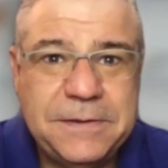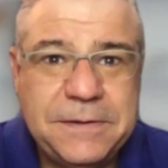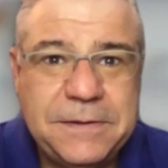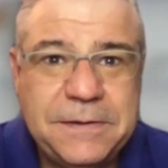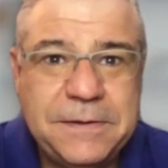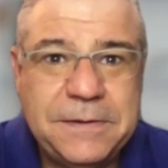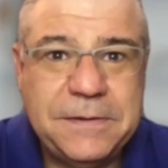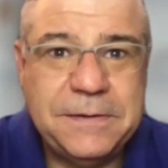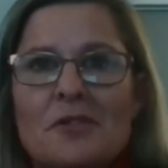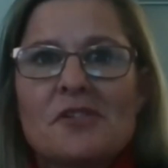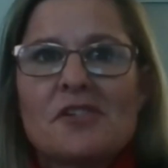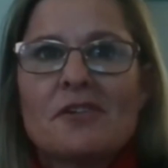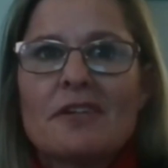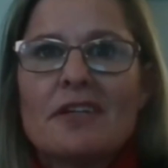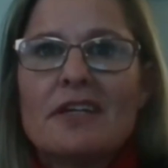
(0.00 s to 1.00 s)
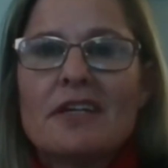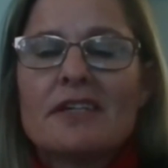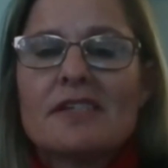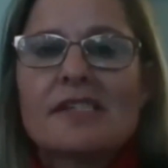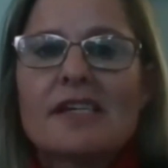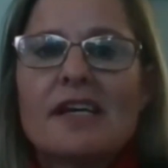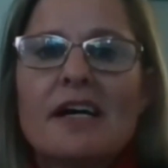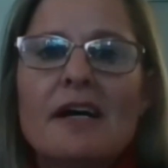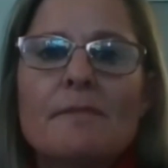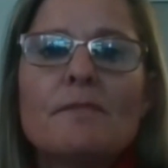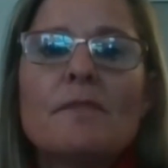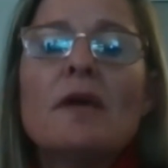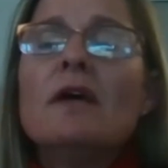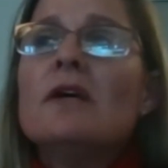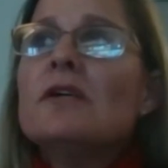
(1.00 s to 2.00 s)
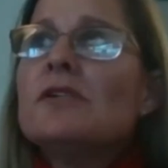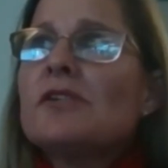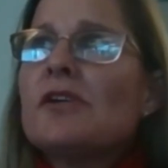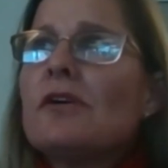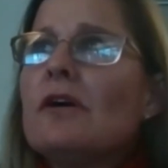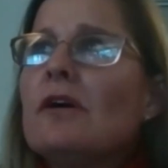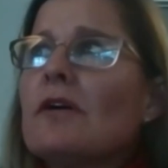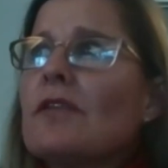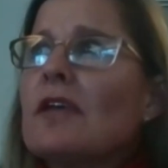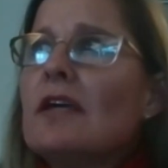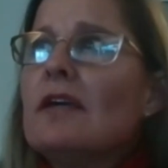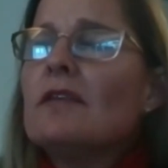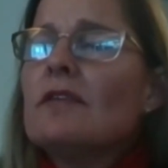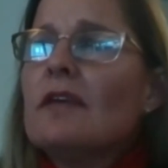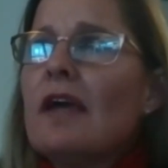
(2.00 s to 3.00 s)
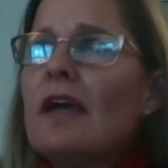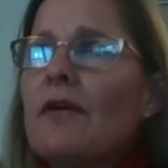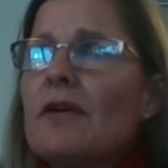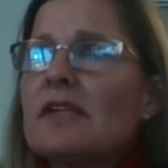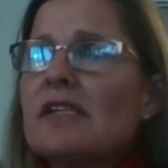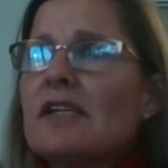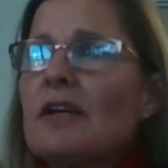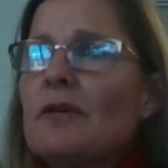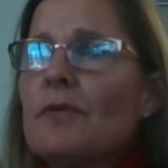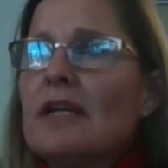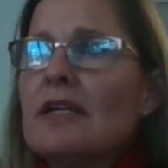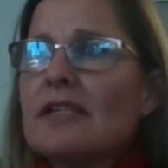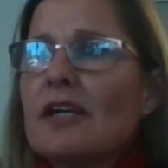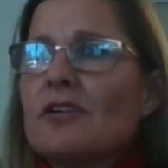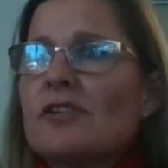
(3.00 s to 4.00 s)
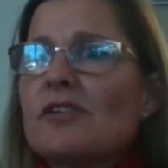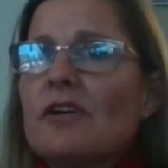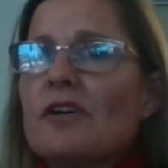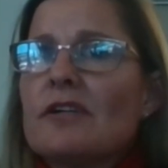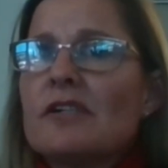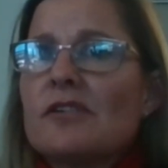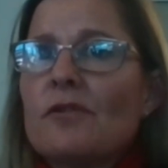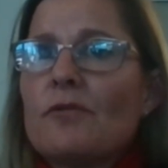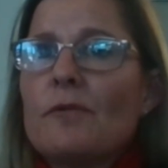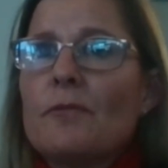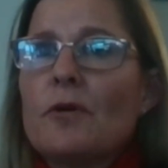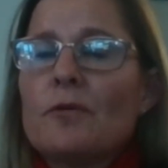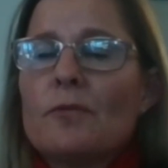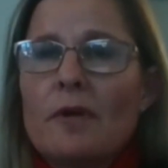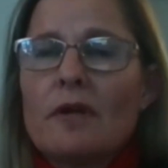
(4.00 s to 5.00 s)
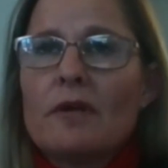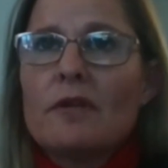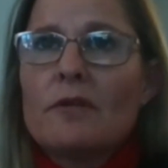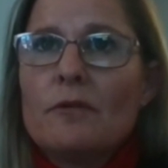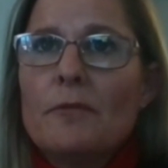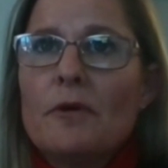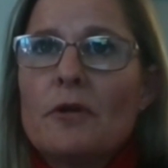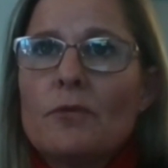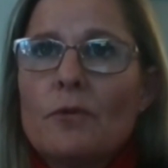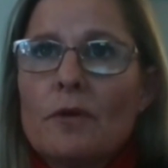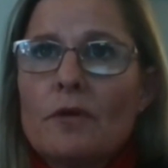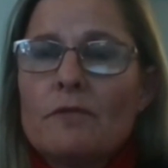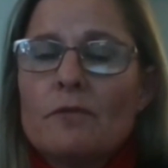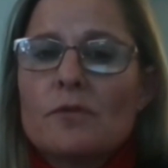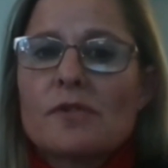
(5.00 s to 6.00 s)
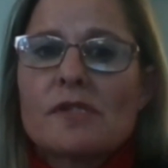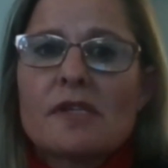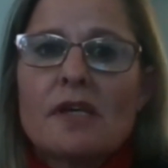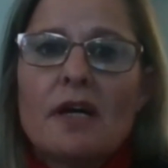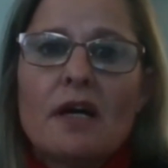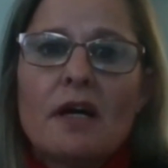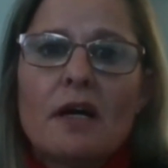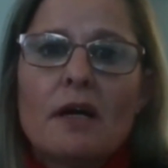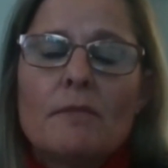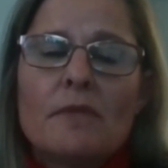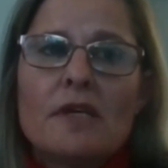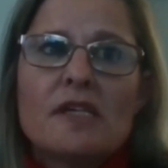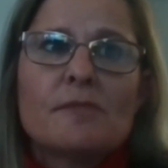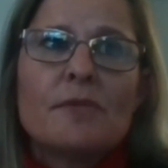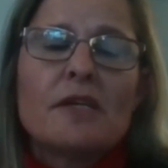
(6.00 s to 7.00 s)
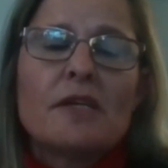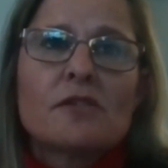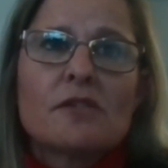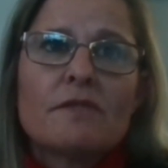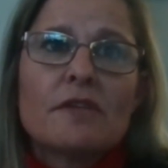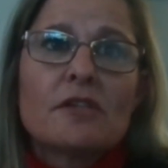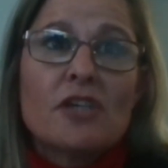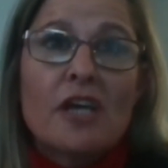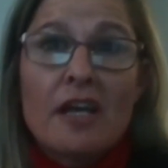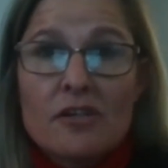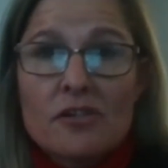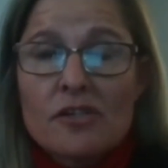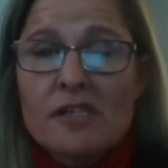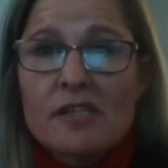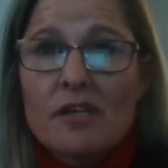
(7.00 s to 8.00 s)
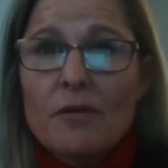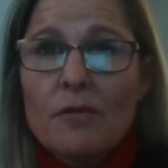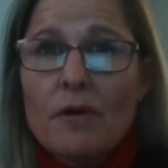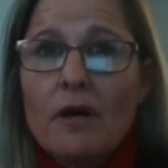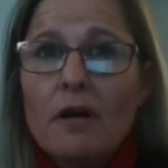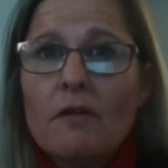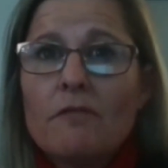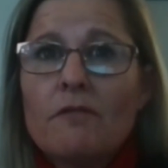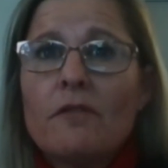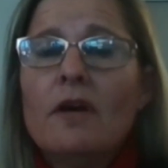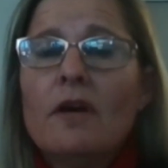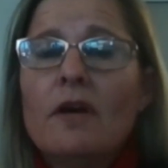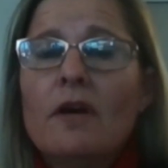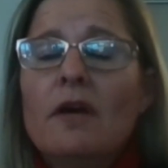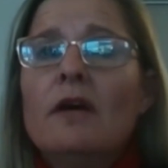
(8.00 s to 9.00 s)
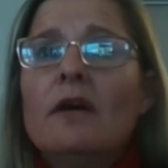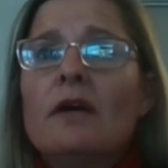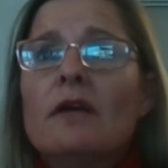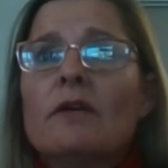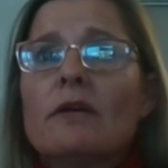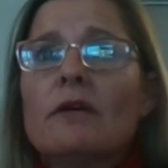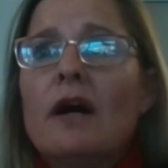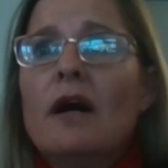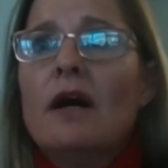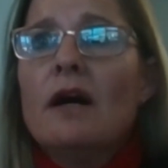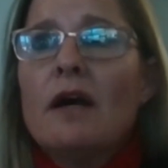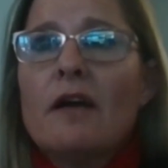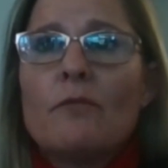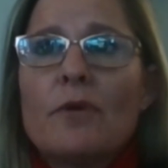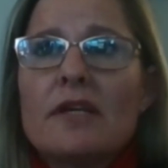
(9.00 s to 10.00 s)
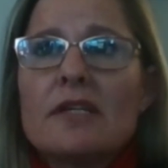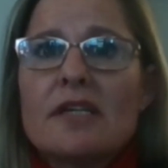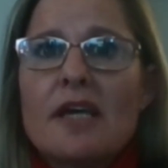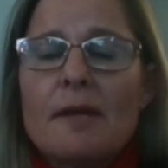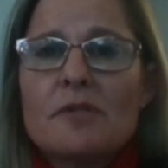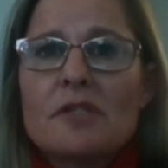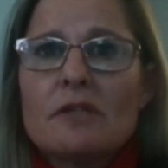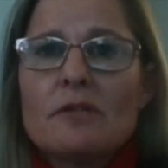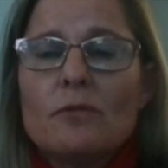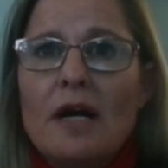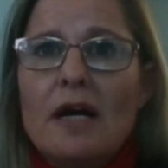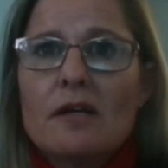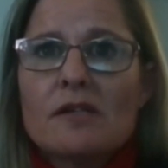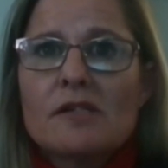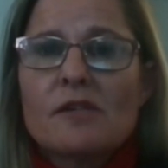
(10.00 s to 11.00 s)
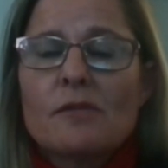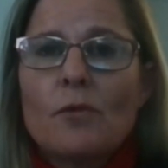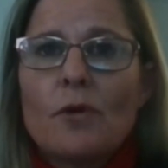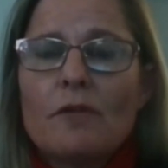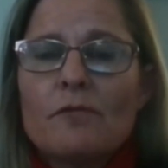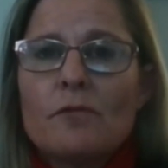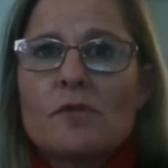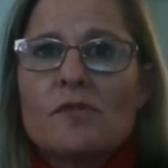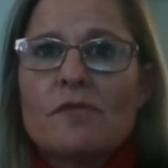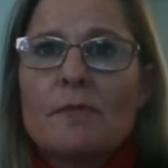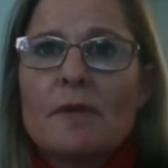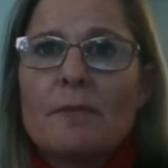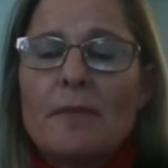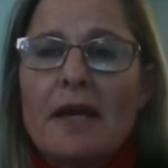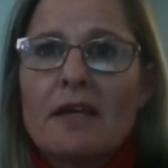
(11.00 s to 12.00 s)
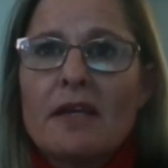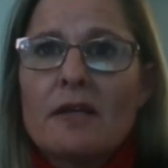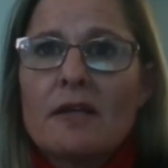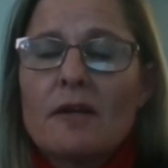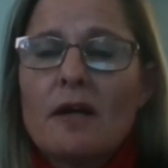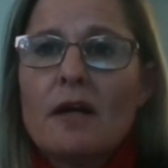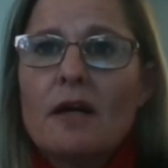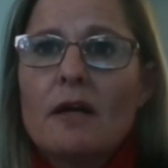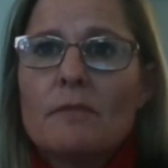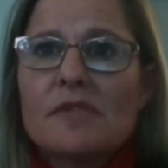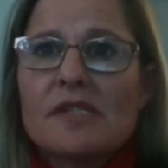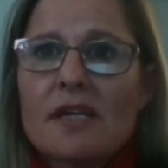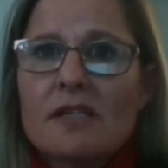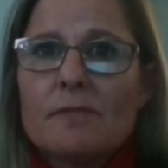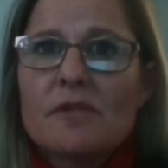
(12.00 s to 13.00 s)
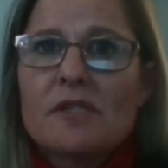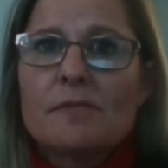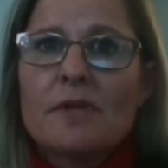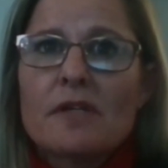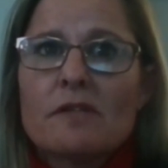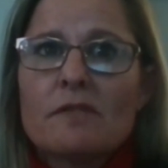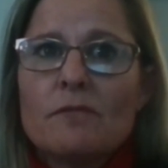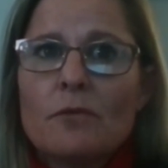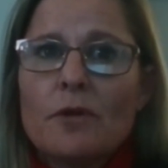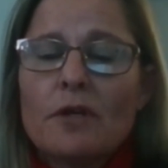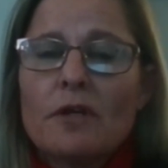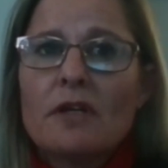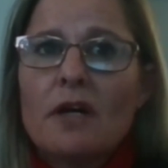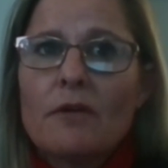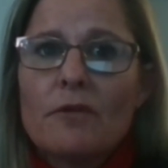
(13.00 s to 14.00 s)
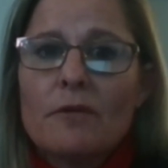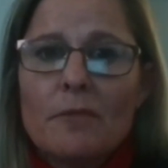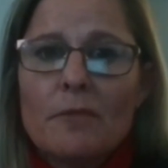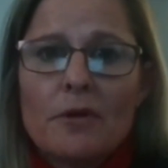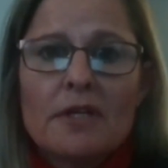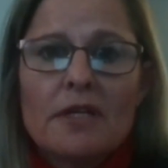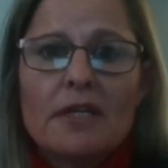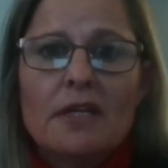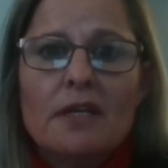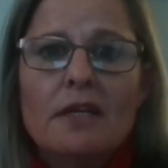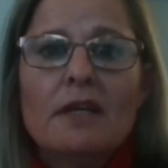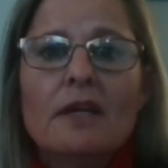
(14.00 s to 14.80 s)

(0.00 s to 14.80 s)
It most certainly is. So yeah, the areas that he really touches on is the remote workforce. He speaks of the challenges thereof. How have we adapted, or how does the workforce from a banking sector perspective work now remotely?